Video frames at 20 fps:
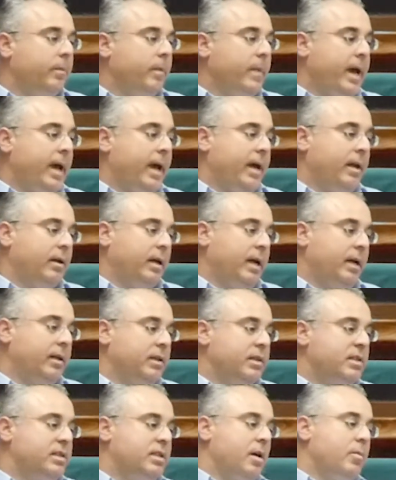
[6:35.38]
And
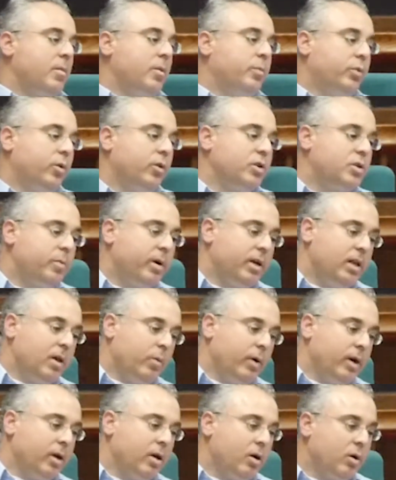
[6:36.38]
the same approach, by the
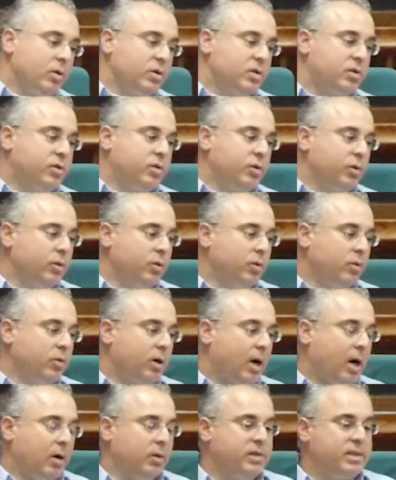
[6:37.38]
way, goes
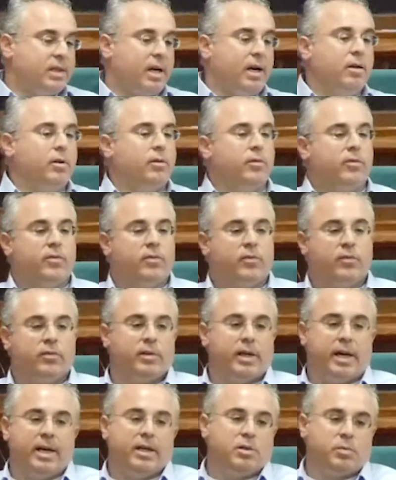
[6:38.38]
to outside of
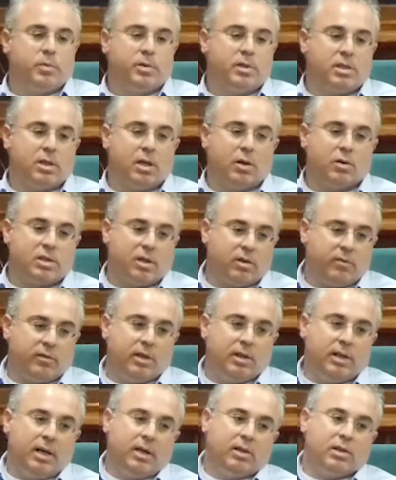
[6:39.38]
the HPC, outside of
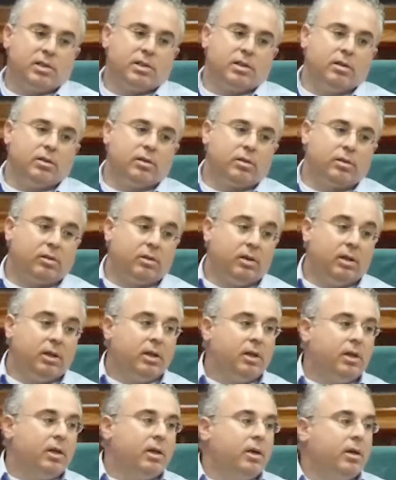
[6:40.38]
the data center.
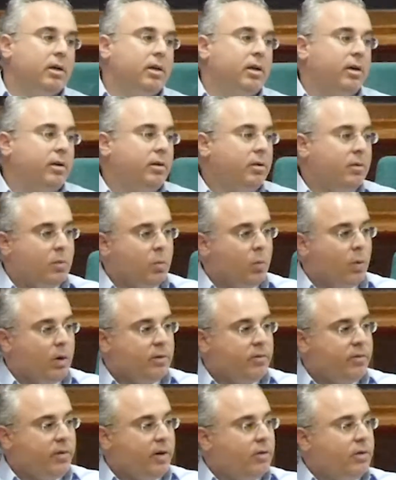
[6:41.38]
And
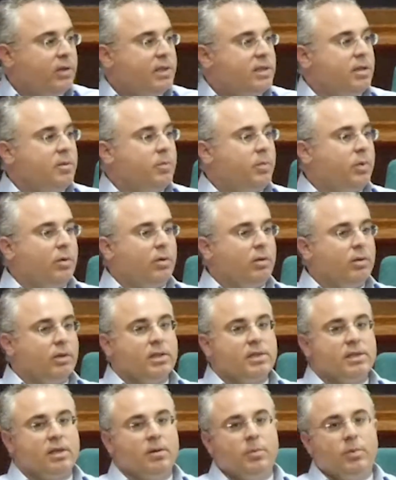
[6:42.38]
one very simple
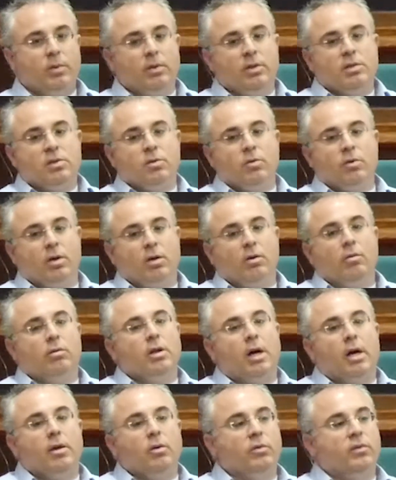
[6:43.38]
example is looking
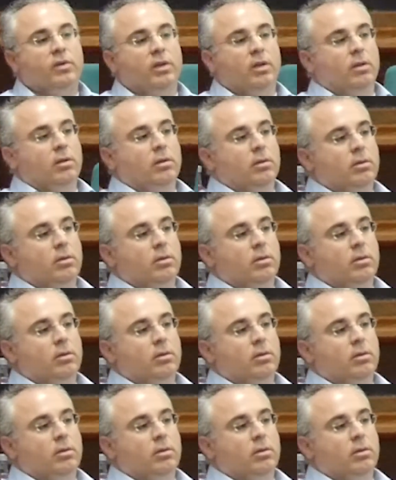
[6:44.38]
on IoT.